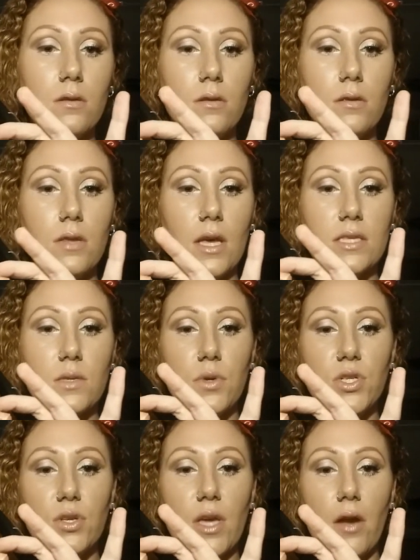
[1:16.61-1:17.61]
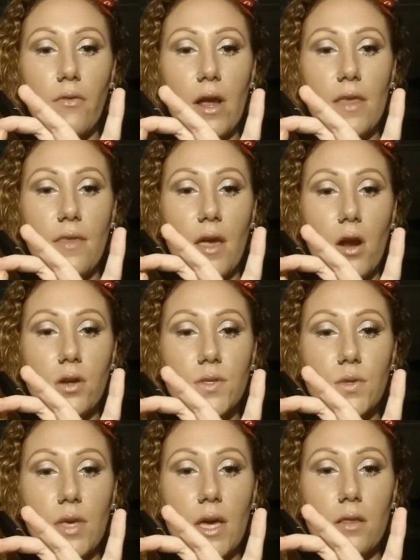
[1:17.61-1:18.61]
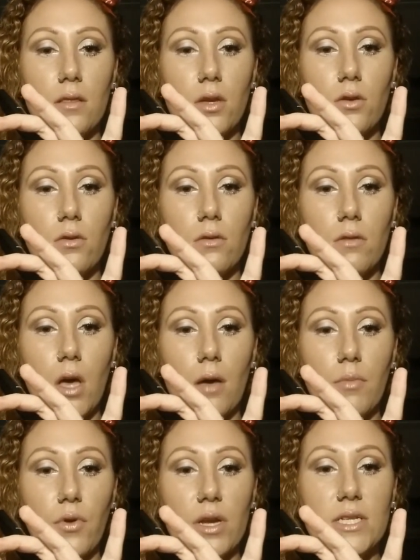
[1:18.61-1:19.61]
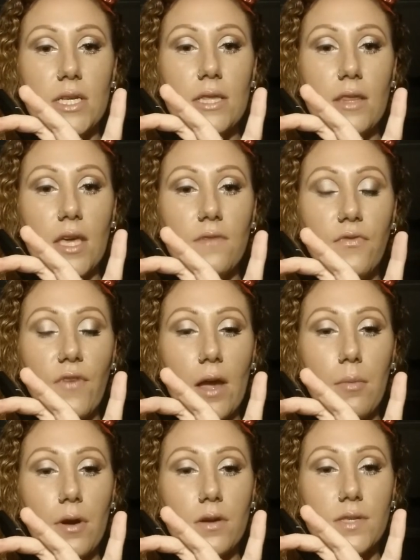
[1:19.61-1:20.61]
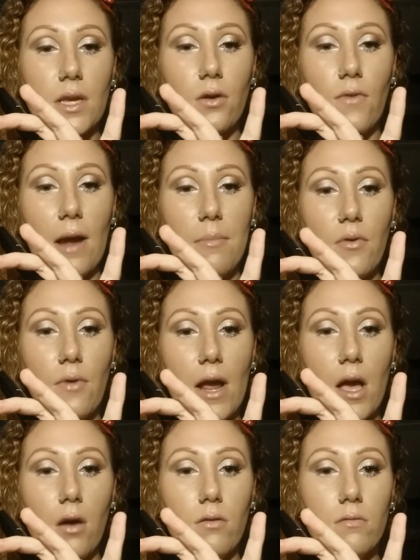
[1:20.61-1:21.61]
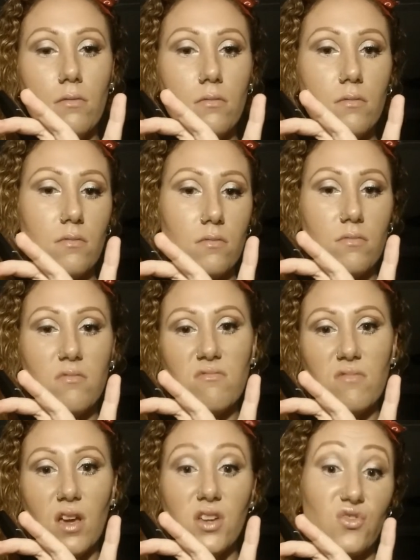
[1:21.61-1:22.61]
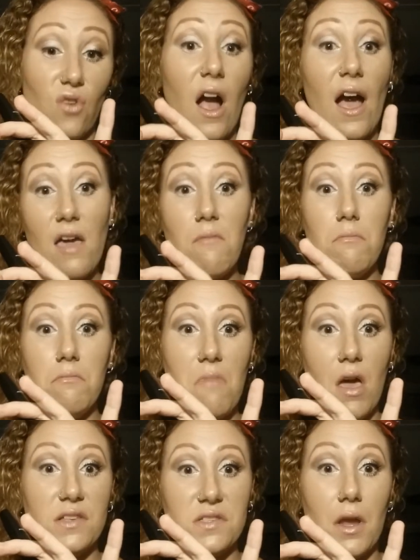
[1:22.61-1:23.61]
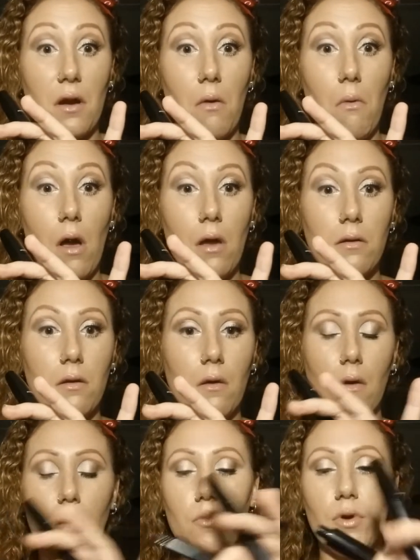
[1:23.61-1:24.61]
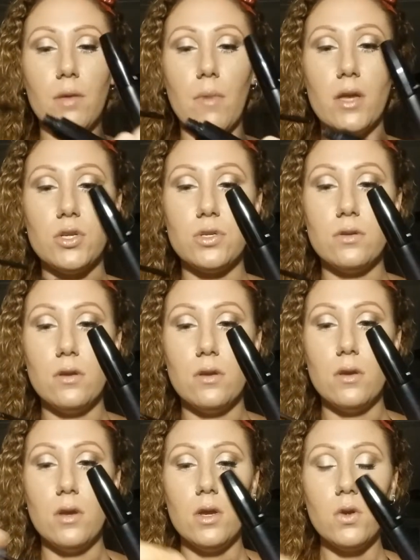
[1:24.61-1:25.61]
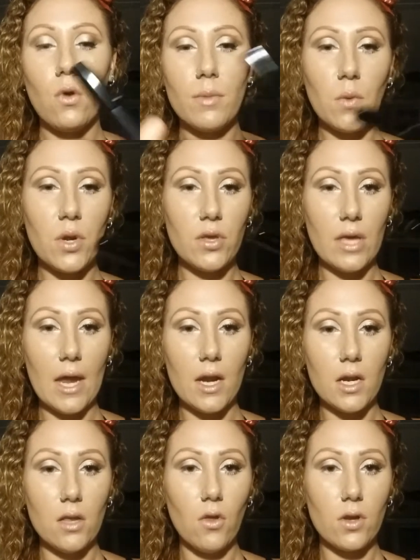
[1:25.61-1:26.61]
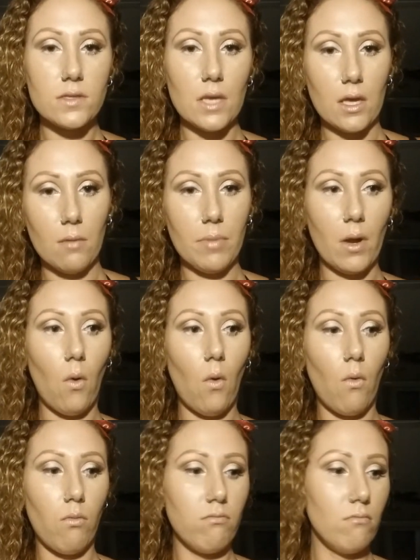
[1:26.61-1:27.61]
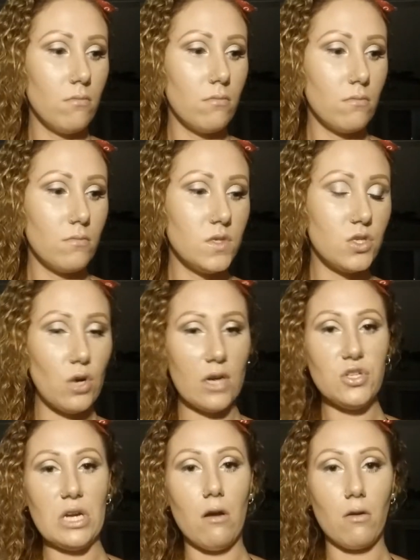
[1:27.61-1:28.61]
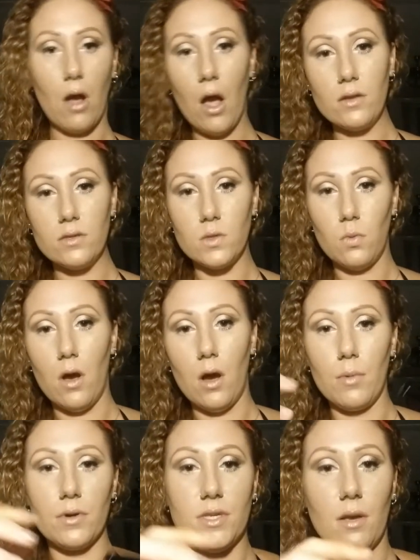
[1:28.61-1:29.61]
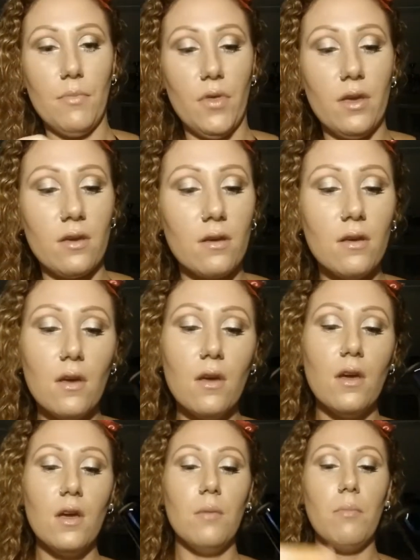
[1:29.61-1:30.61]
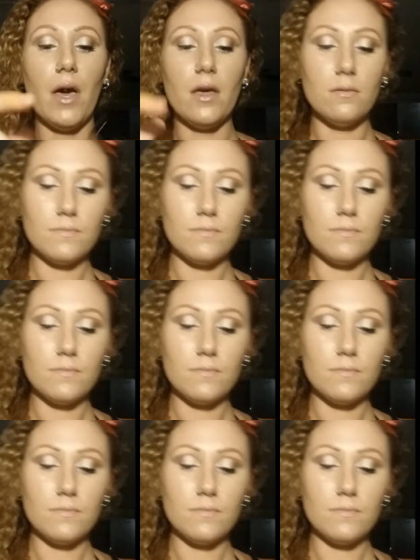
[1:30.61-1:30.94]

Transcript: that's what you get right there. So you get little green tea leaf fibers that are wrapped around a dry mascara wand, pretty much. Normally when you get it, it looks like a big old stretched out cotton swab or something. But,